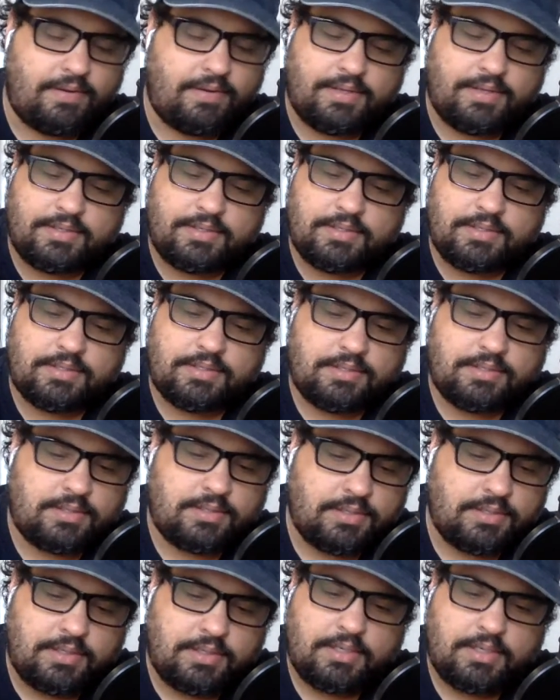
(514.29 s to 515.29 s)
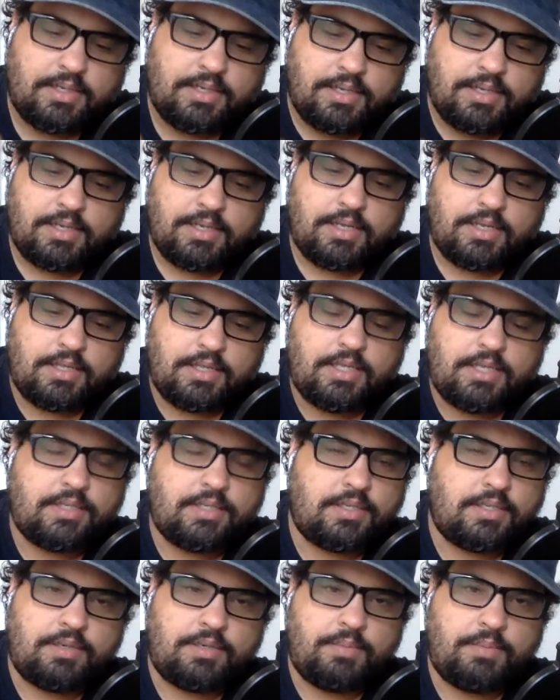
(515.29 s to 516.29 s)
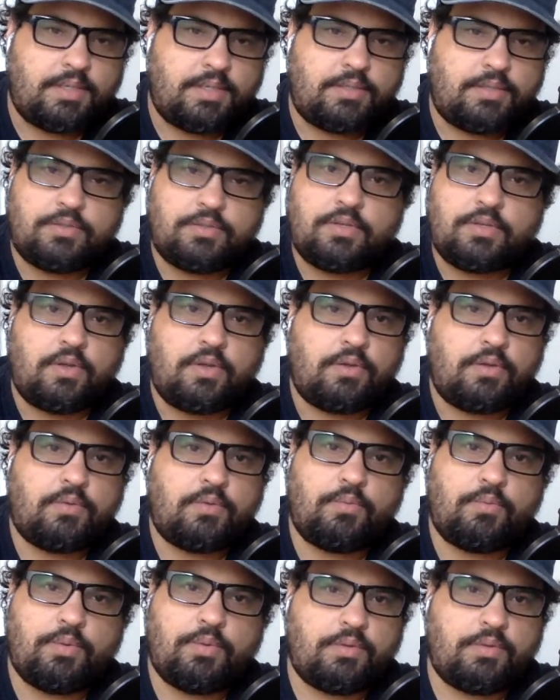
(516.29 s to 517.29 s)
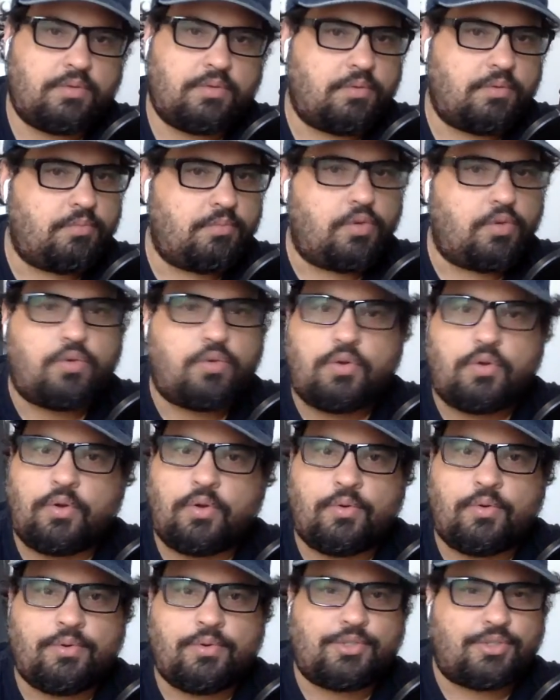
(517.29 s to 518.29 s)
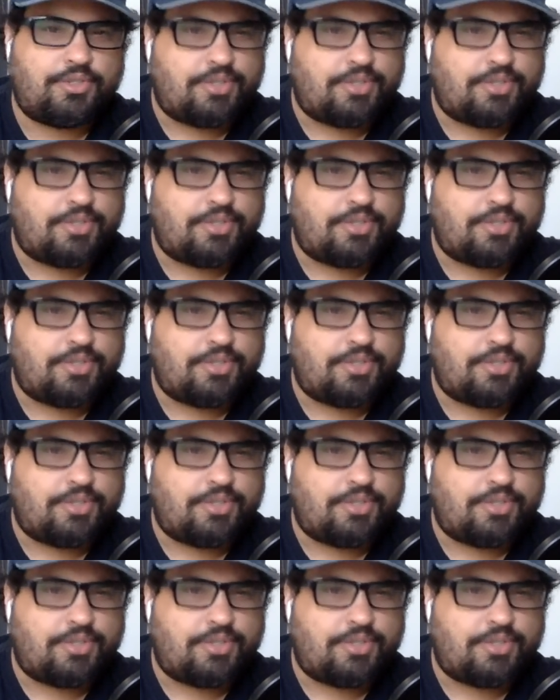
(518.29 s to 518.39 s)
It's just, I think it's an amazing song with no chorus,